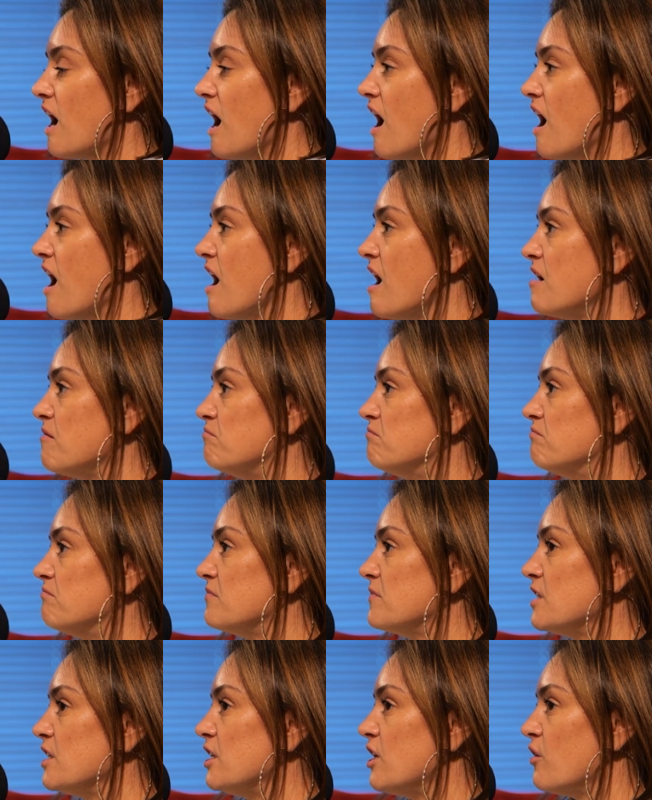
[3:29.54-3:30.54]

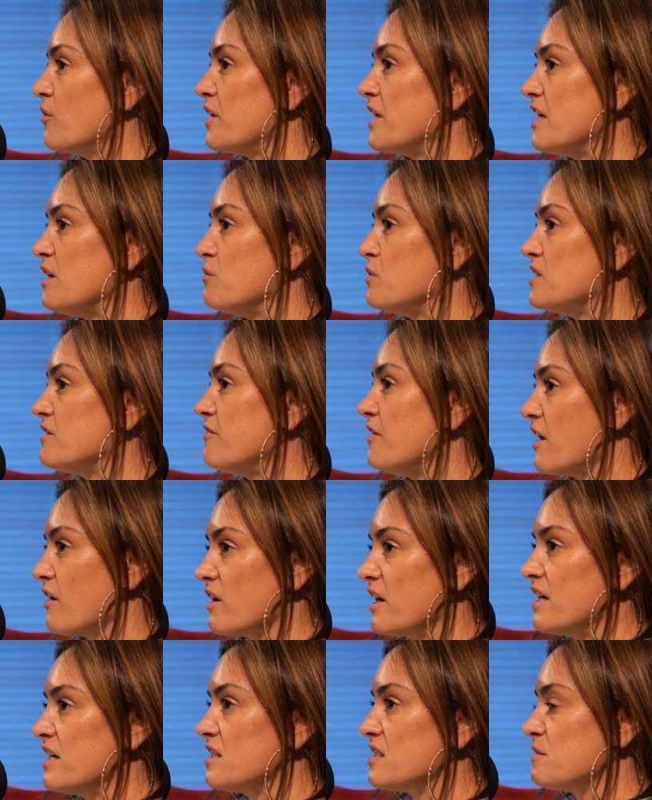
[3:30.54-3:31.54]
He was
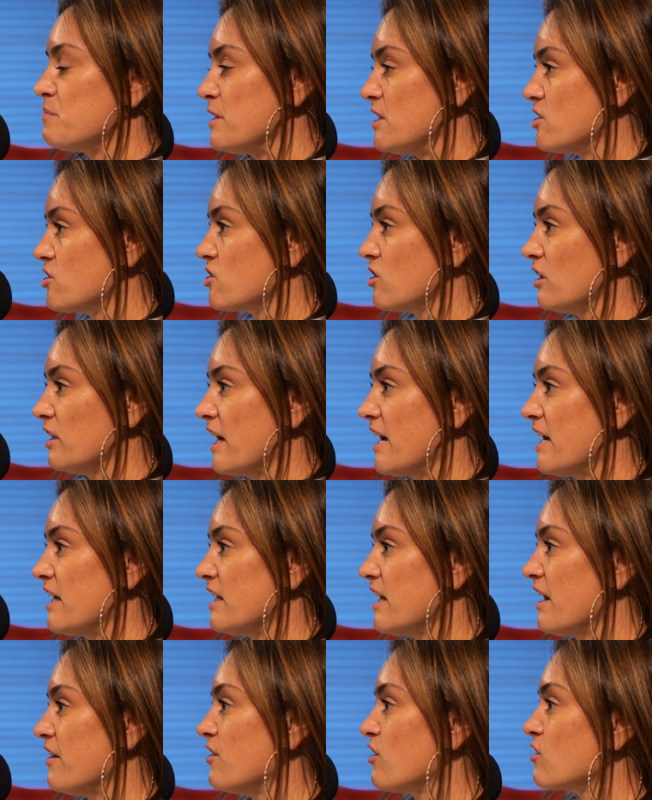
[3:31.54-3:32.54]
very speech
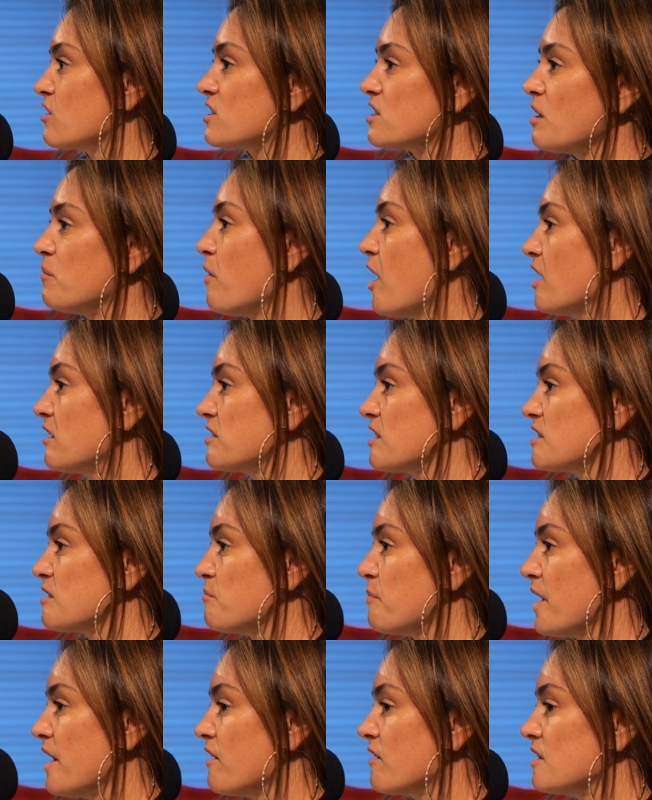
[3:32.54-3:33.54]
delayed. And there are some
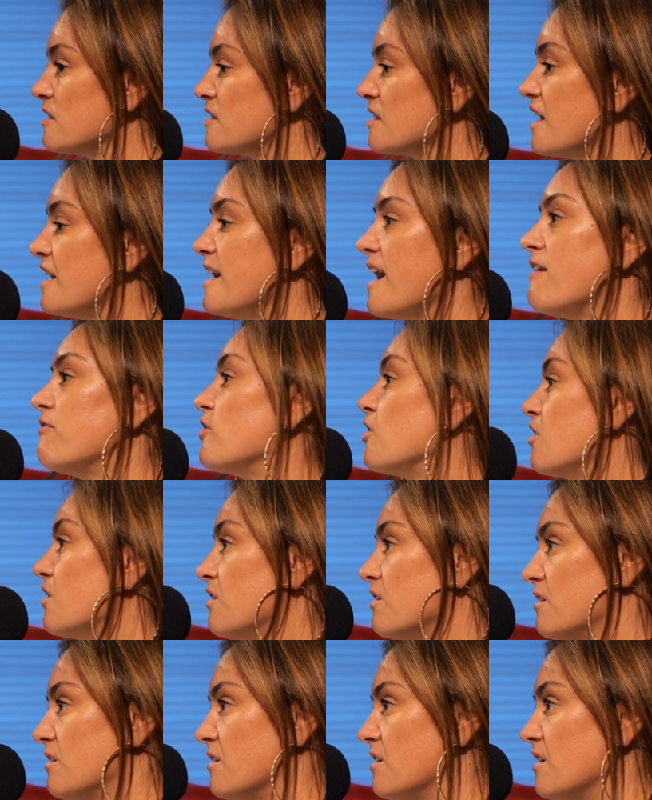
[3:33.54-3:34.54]
autism parents that
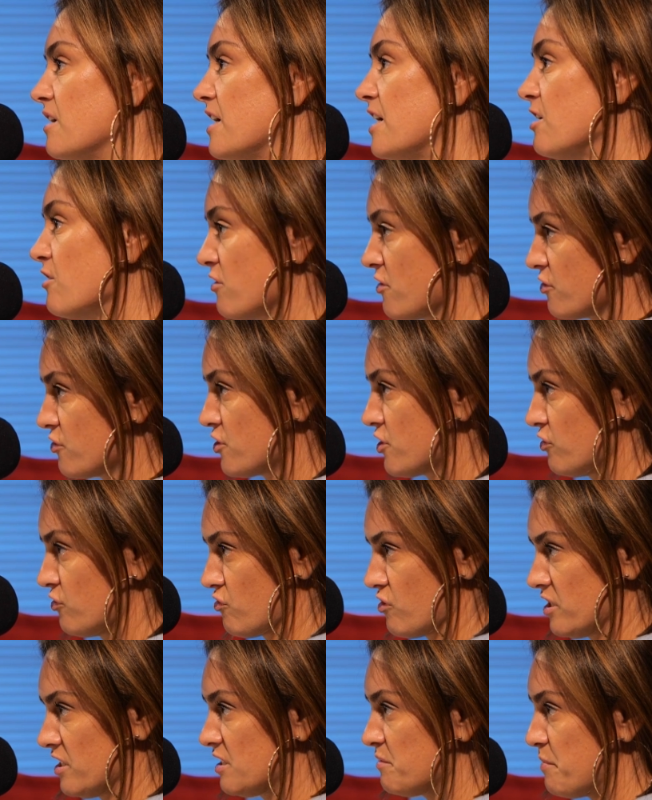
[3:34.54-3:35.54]
never hear their
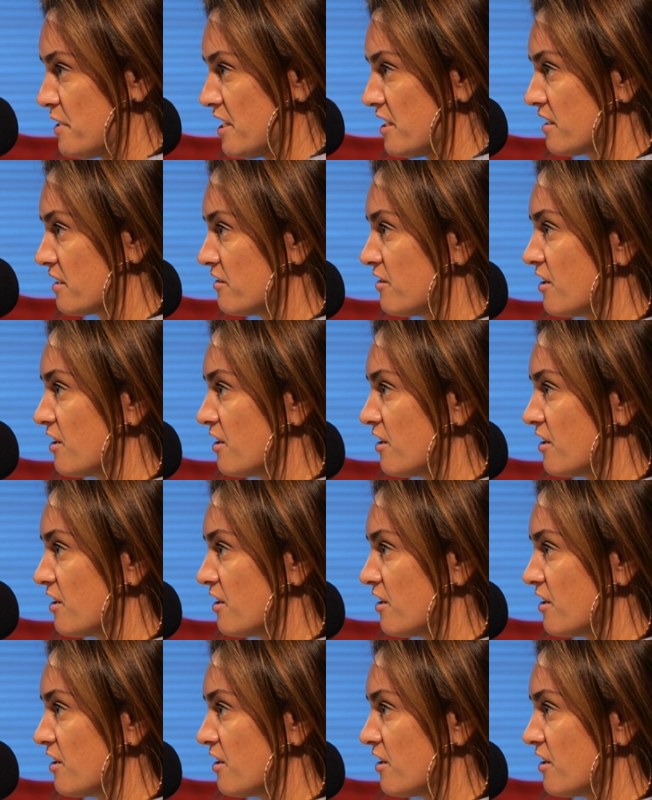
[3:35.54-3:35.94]
children speak.